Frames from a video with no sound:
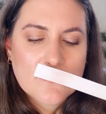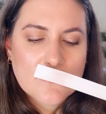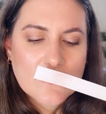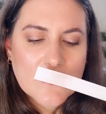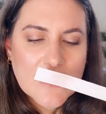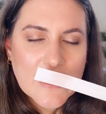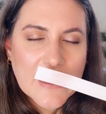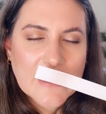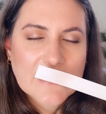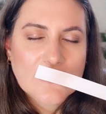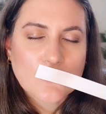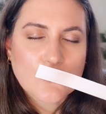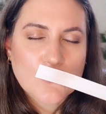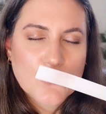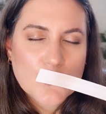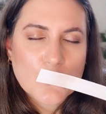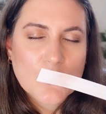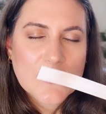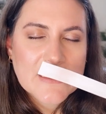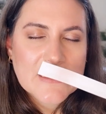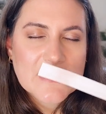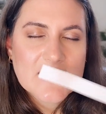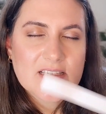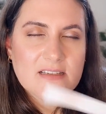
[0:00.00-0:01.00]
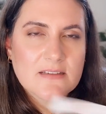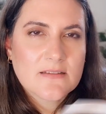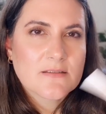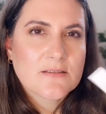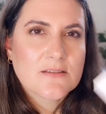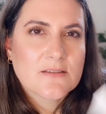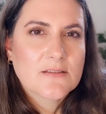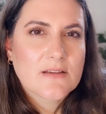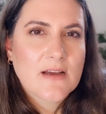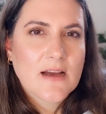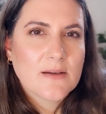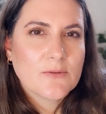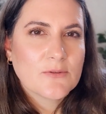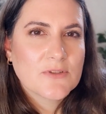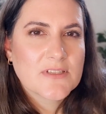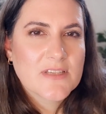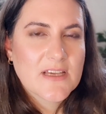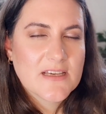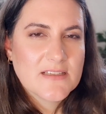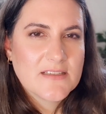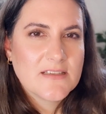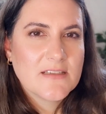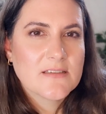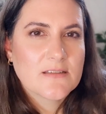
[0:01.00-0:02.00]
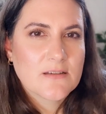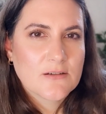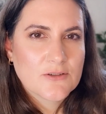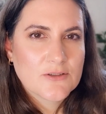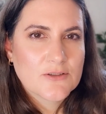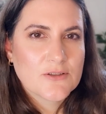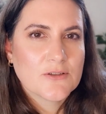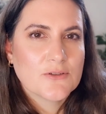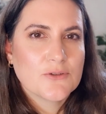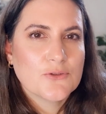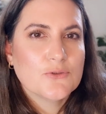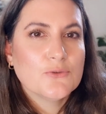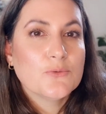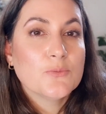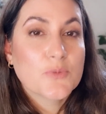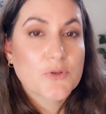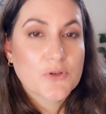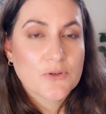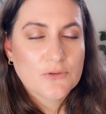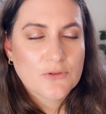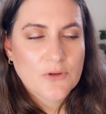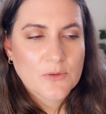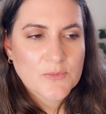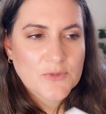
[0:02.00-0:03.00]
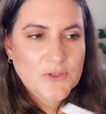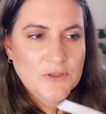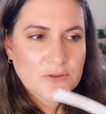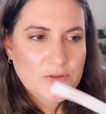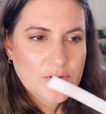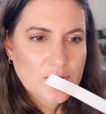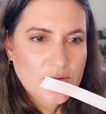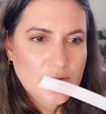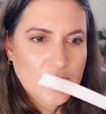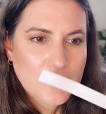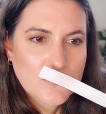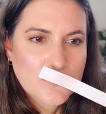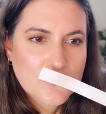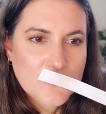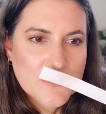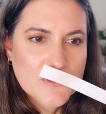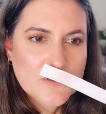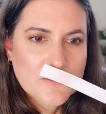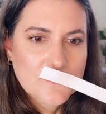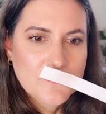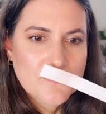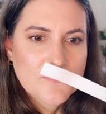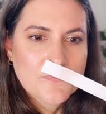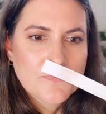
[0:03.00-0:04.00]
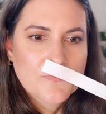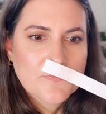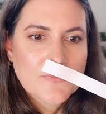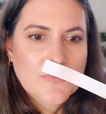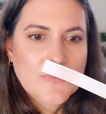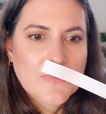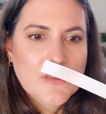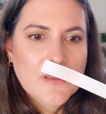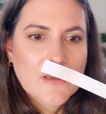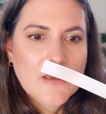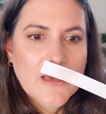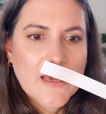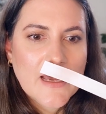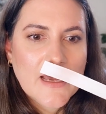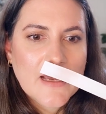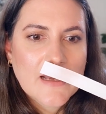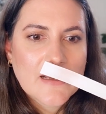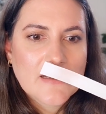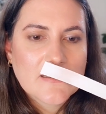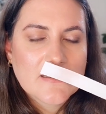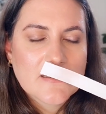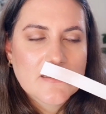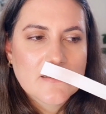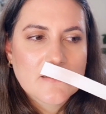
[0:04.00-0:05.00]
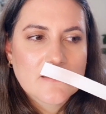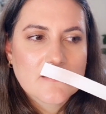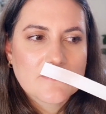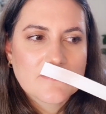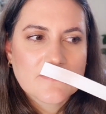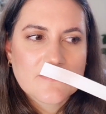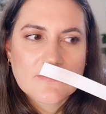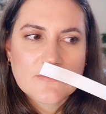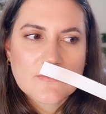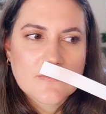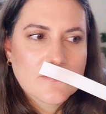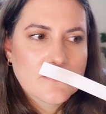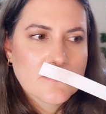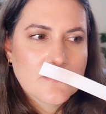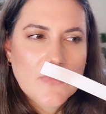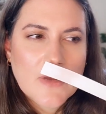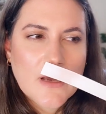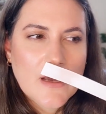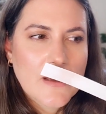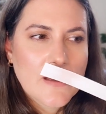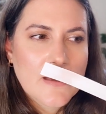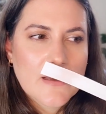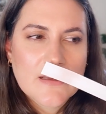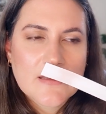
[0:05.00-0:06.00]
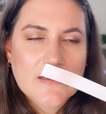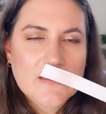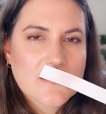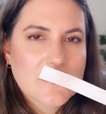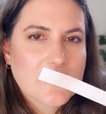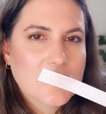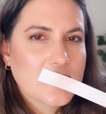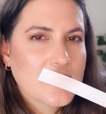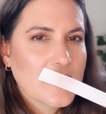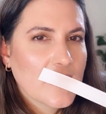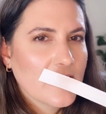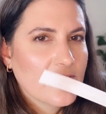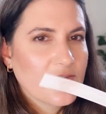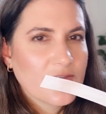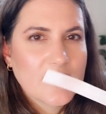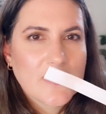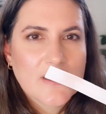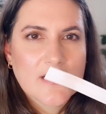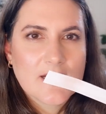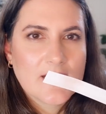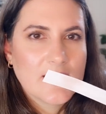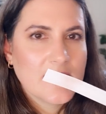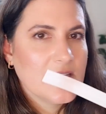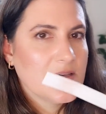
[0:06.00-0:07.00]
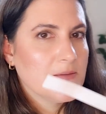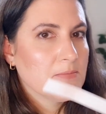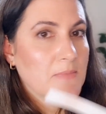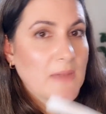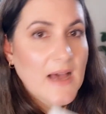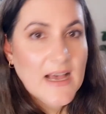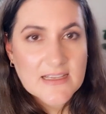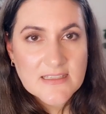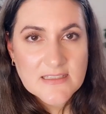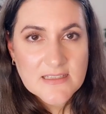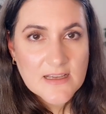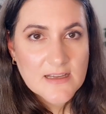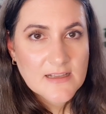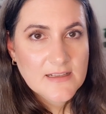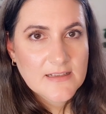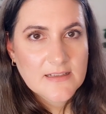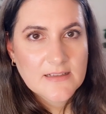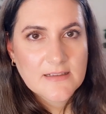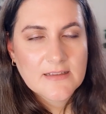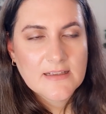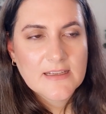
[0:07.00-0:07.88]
and also incense. I would say these are the two predominant notes. And it's definitely masculine